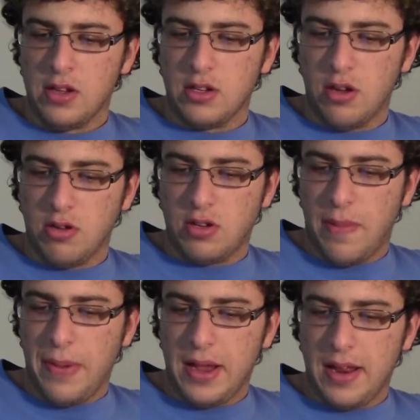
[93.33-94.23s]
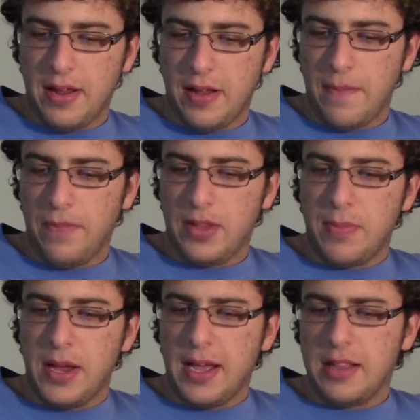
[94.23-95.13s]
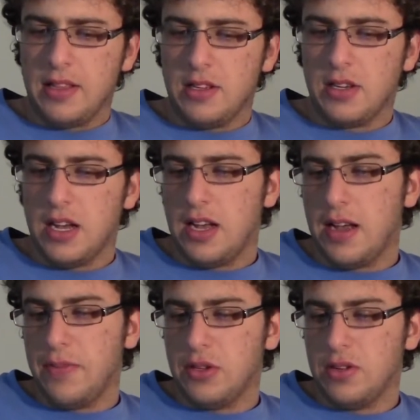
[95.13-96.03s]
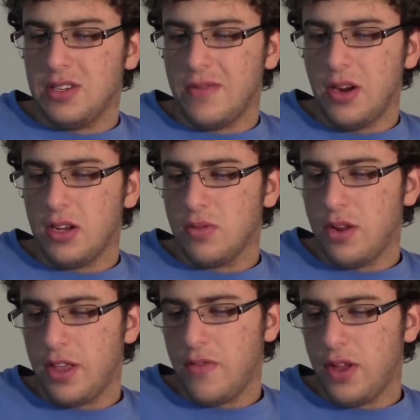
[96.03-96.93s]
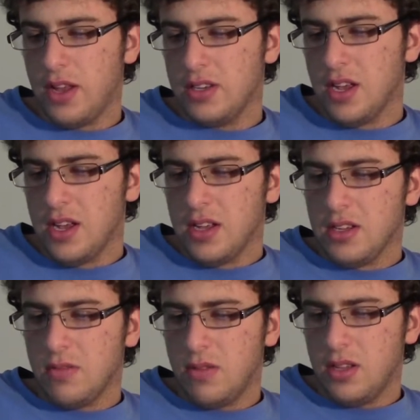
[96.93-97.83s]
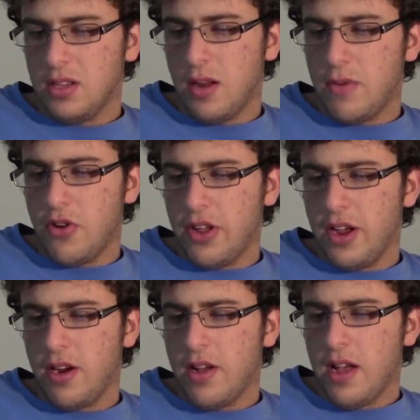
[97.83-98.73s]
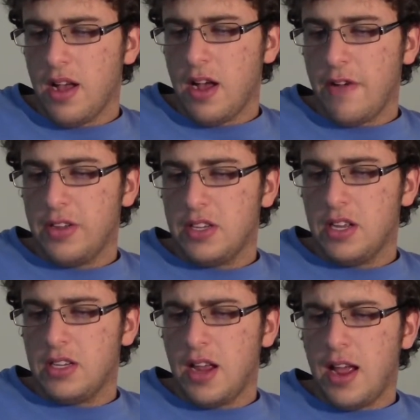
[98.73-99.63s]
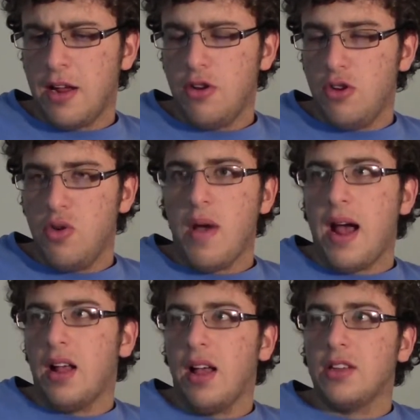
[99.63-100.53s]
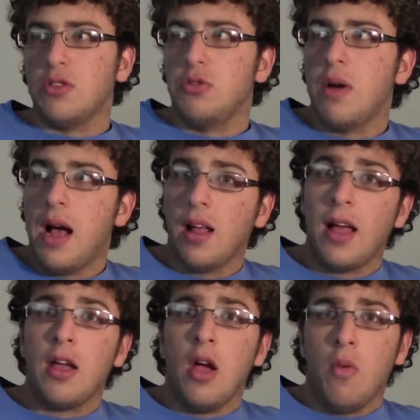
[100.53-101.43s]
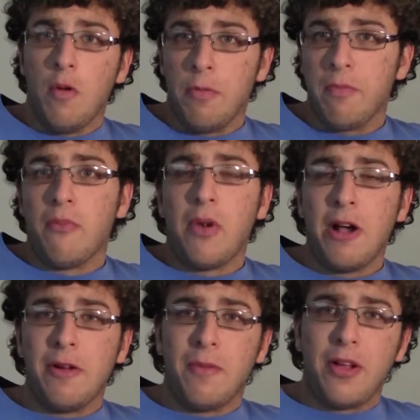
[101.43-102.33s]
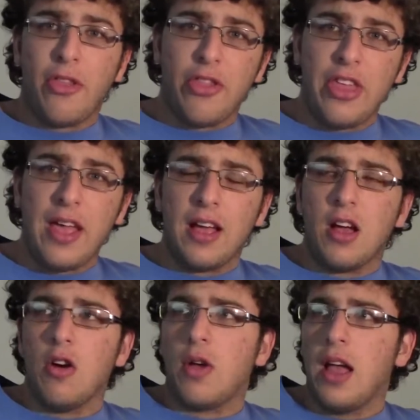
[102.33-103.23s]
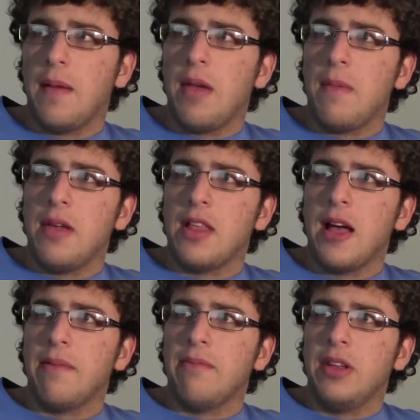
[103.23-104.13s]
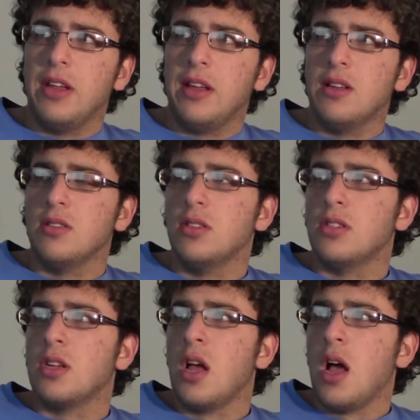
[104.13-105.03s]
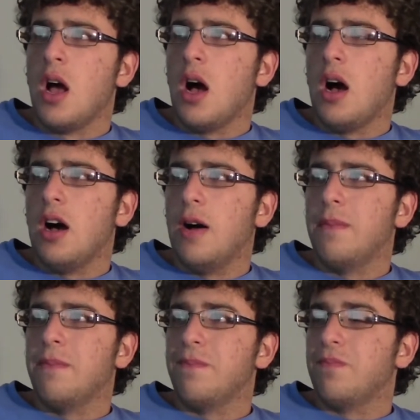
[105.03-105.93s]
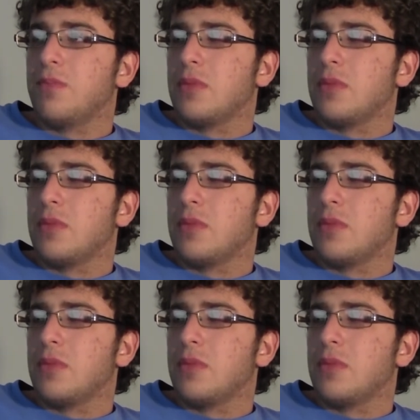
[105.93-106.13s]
So to pick um, to pick up this uh, episode summary, I just want to give you guys some things that I'm noting here. Obviously, it's saying new ally. So new ally, one might might think, okay, maybe that means. Um,